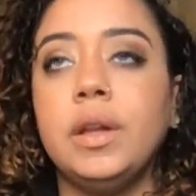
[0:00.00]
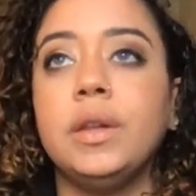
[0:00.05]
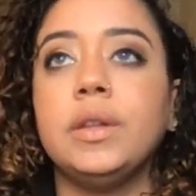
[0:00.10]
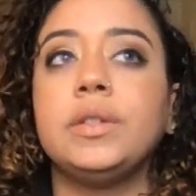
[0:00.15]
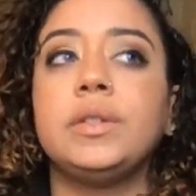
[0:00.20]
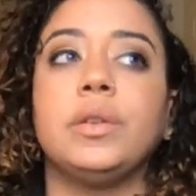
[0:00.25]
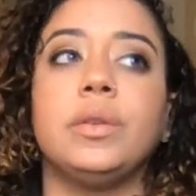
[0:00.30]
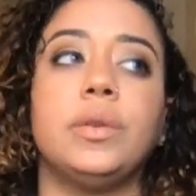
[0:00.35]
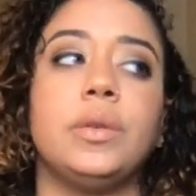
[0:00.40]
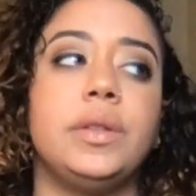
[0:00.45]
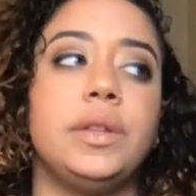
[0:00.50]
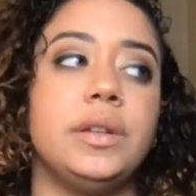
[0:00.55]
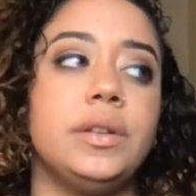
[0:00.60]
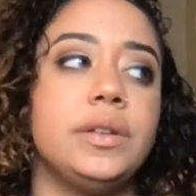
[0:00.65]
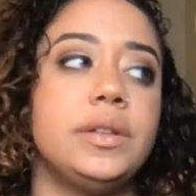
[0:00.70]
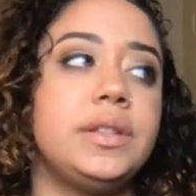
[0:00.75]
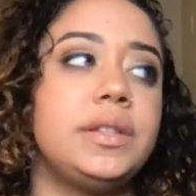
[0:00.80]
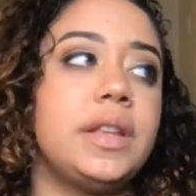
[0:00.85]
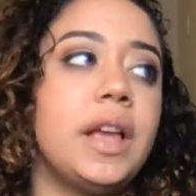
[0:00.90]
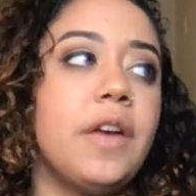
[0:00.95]
So
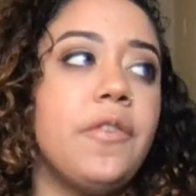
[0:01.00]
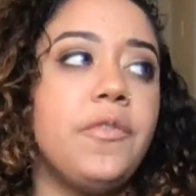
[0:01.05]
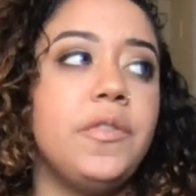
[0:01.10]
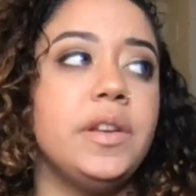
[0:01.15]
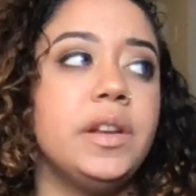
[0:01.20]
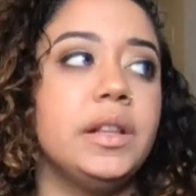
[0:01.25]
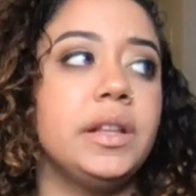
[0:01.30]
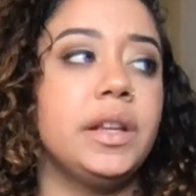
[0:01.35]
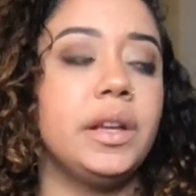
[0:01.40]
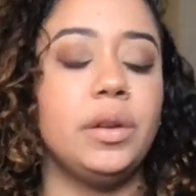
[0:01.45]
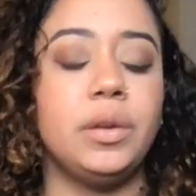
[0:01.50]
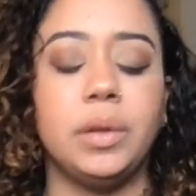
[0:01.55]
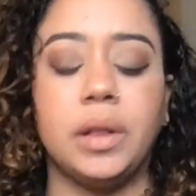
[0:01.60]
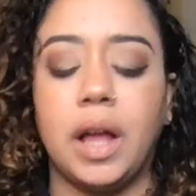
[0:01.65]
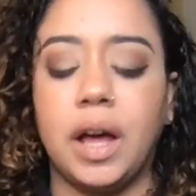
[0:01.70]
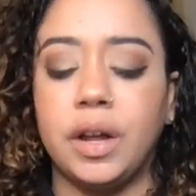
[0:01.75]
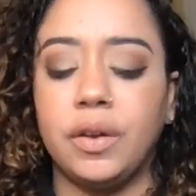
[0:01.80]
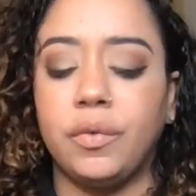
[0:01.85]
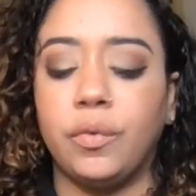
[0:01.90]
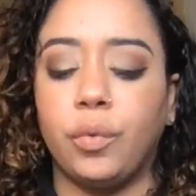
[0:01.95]
there's definitely a
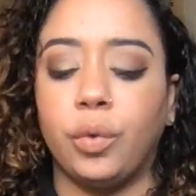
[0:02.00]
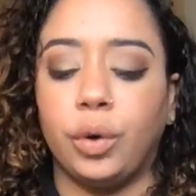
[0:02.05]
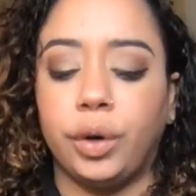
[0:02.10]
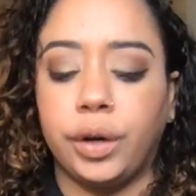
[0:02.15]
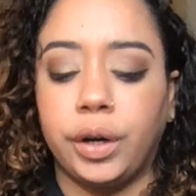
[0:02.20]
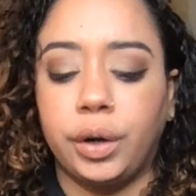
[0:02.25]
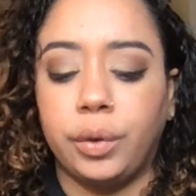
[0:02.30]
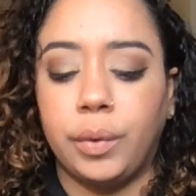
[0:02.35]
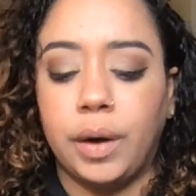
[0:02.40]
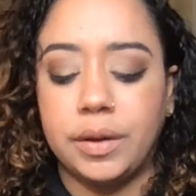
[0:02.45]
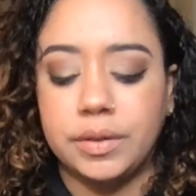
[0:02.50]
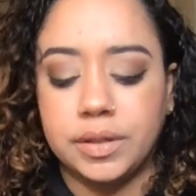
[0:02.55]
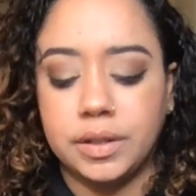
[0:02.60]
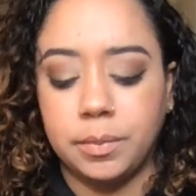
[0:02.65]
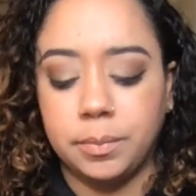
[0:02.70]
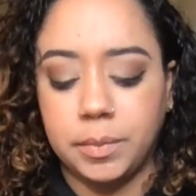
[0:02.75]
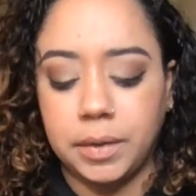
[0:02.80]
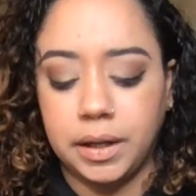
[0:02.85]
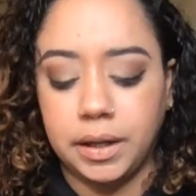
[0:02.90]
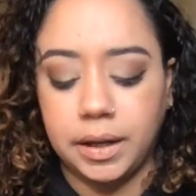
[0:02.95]
lot of worry around
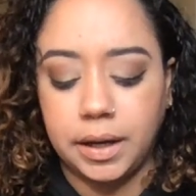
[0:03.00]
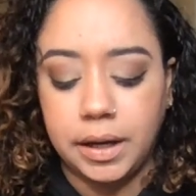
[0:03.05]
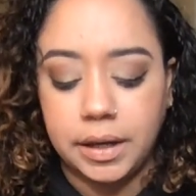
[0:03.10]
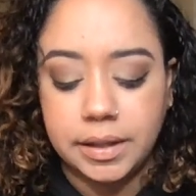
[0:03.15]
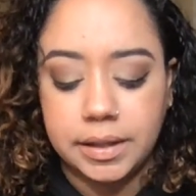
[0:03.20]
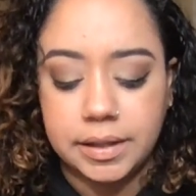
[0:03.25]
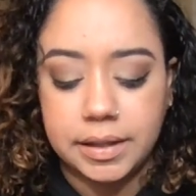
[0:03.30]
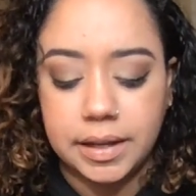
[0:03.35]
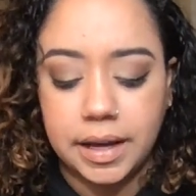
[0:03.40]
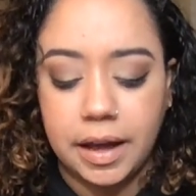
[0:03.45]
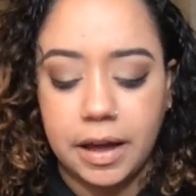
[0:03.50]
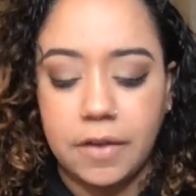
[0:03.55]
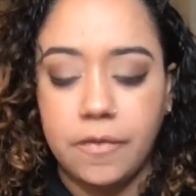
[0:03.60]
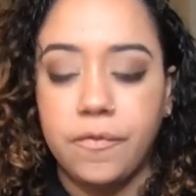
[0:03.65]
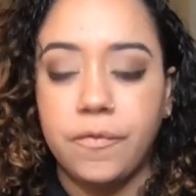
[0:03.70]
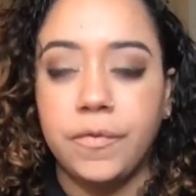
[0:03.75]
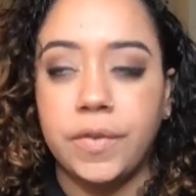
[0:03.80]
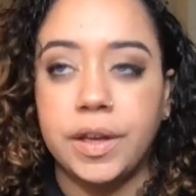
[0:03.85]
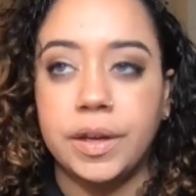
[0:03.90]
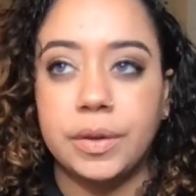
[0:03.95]
something, because I
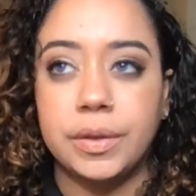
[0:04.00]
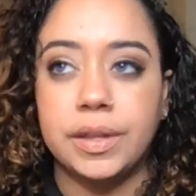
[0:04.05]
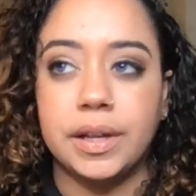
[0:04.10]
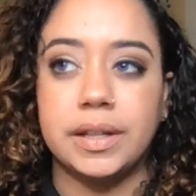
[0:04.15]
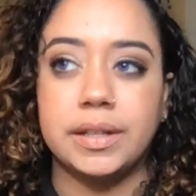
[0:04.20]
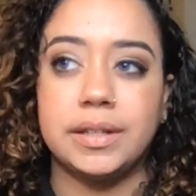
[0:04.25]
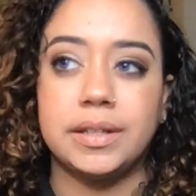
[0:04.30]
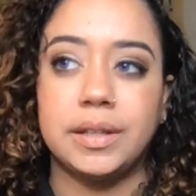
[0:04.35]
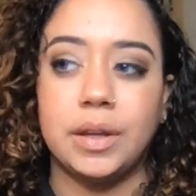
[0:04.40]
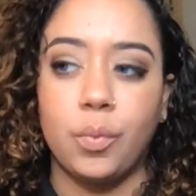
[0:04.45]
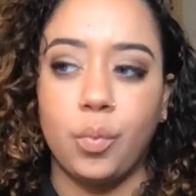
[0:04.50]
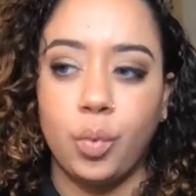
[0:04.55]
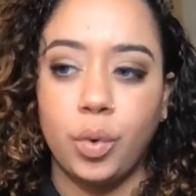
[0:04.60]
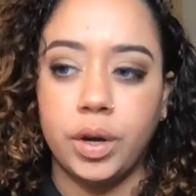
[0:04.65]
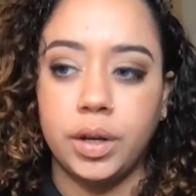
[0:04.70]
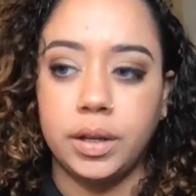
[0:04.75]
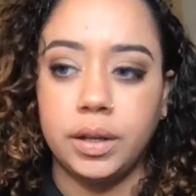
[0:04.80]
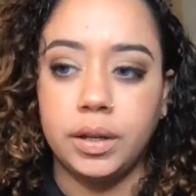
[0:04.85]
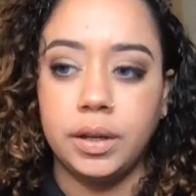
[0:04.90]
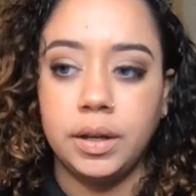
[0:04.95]
feel that
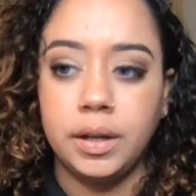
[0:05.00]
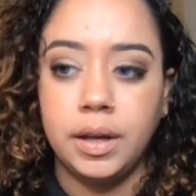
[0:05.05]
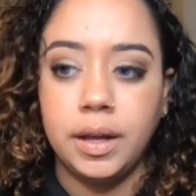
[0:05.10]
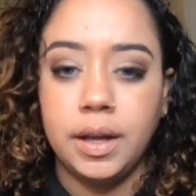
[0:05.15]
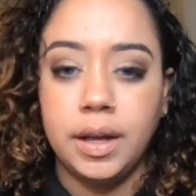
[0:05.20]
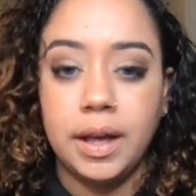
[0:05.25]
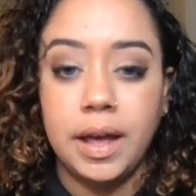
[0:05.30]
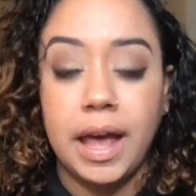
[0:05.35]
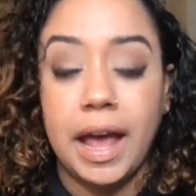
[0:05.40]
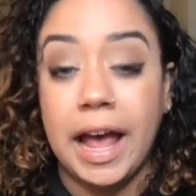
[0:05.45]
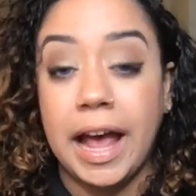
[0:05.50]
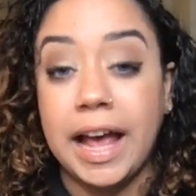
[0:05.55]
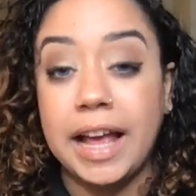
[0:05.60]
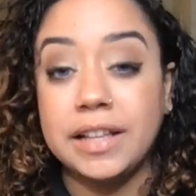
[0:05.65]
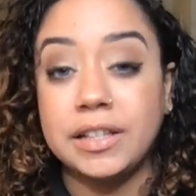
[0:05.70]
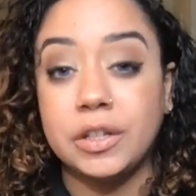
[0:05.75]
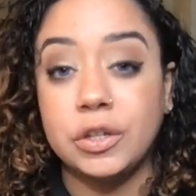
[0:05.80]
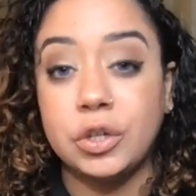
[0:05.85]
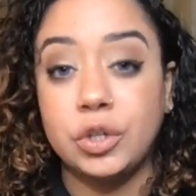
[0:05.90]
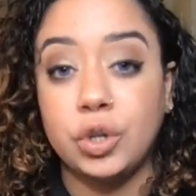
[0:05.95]
someone
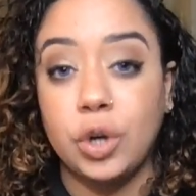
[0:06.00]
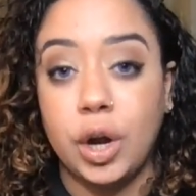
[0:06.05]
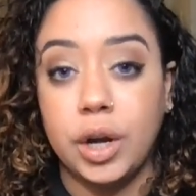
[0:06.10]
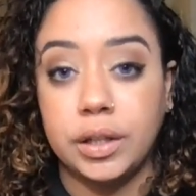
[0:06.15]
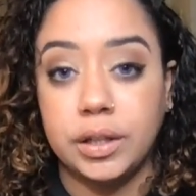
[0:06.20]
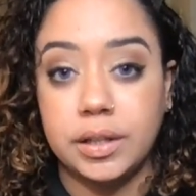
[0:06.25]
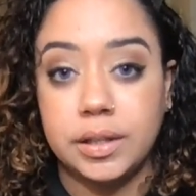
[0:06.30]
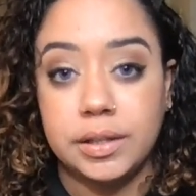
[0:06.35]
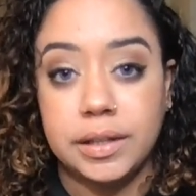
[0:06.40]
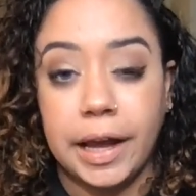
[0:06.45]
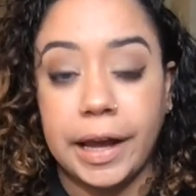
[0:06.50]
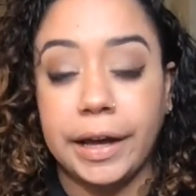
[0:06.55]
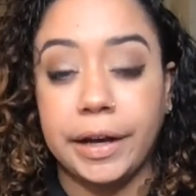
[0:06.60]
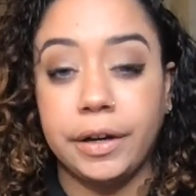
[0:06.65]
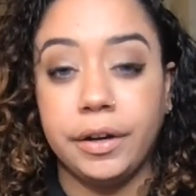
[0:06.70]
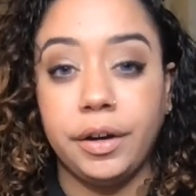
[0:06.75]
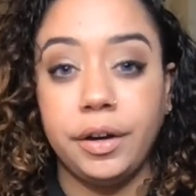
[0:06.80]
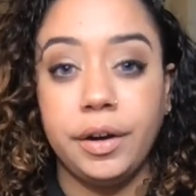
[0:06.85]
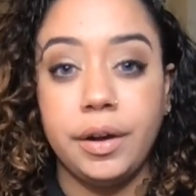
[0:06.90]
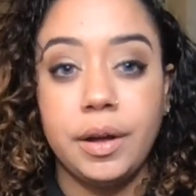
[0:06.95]
has a strong
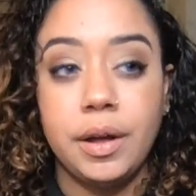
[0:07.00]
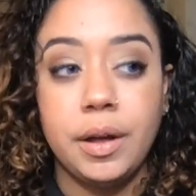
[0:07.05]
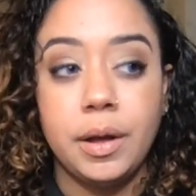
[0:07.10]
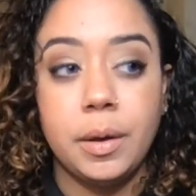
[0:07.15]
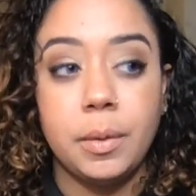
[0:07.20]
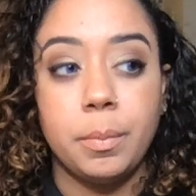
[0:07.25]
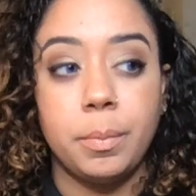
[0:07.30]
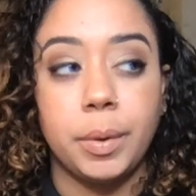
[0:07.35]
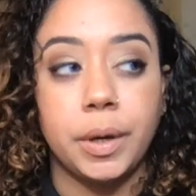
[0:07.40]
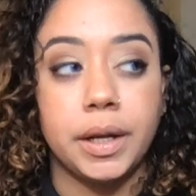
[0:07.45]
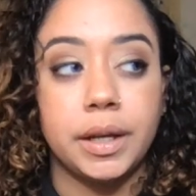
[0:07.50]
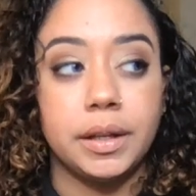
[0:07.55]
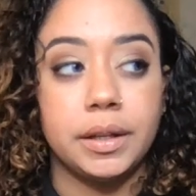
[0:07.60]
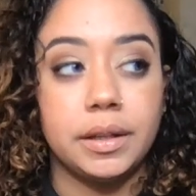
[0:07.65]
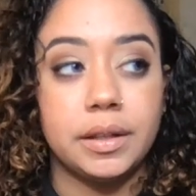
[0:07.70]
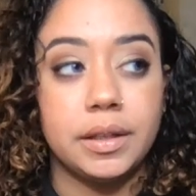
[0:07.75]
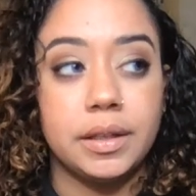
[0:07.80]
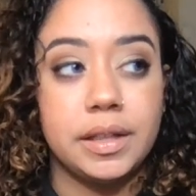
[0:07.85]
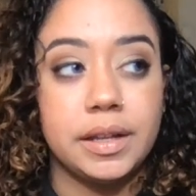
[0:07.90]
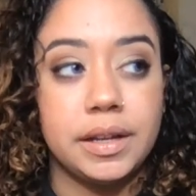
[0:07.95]
desire, but
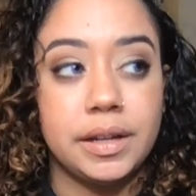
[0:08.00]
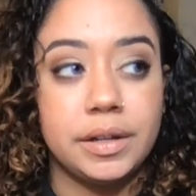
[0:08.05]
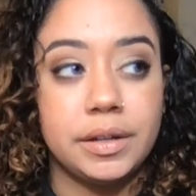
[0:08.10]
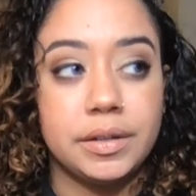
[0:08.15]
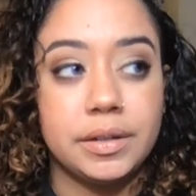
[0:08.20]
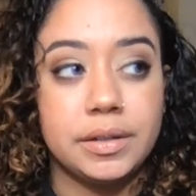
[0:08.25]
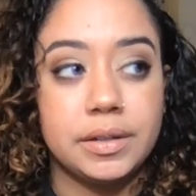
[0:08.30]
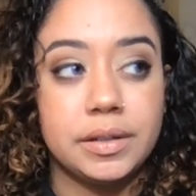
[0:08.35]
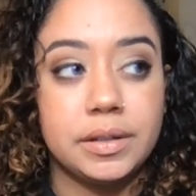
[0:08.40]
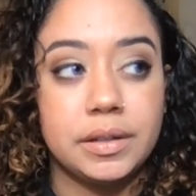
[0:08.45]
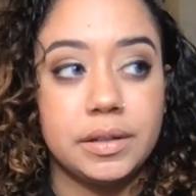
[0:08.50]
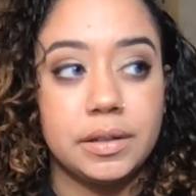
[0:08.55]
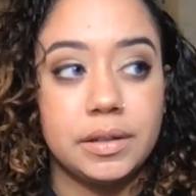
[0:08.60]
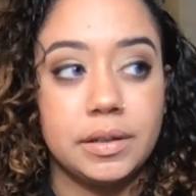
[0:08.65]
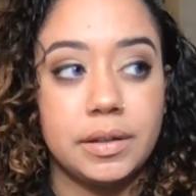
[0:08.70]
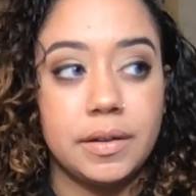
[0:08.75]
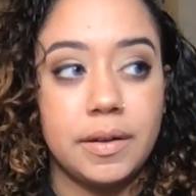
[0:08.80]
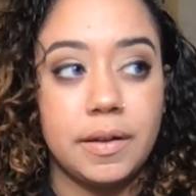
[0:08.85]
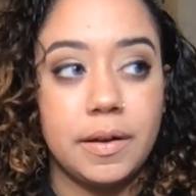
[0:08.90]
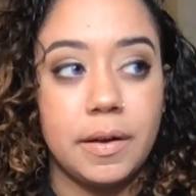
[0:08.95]
there's
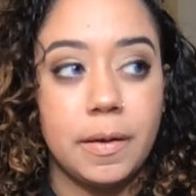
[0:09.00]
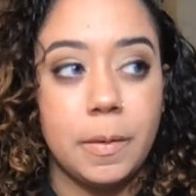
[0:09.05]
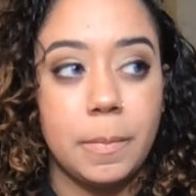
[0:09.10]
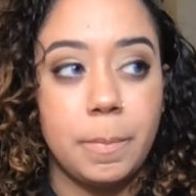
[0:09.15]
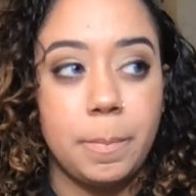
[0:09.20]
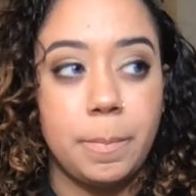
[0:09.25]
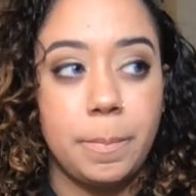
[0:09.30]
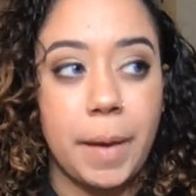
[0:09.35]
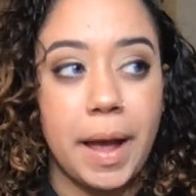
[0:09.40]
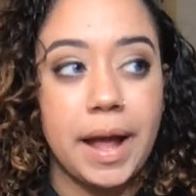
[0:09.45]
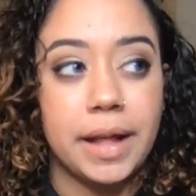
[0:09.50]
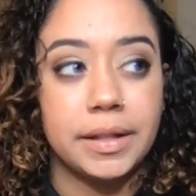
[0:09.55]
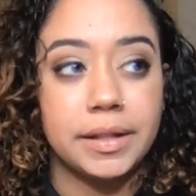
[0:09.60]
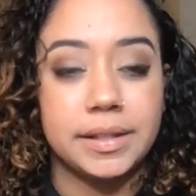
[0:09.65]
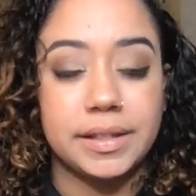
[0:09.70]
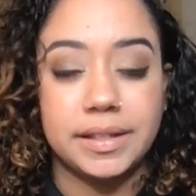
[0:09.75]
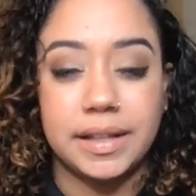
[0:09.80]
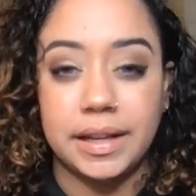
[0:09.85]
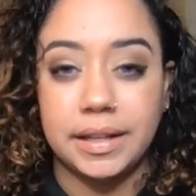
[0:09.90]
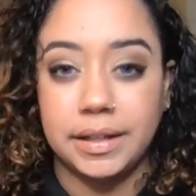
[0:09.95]
a
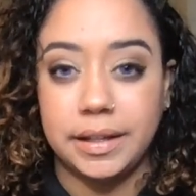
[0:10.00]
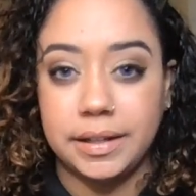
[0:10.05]
balance that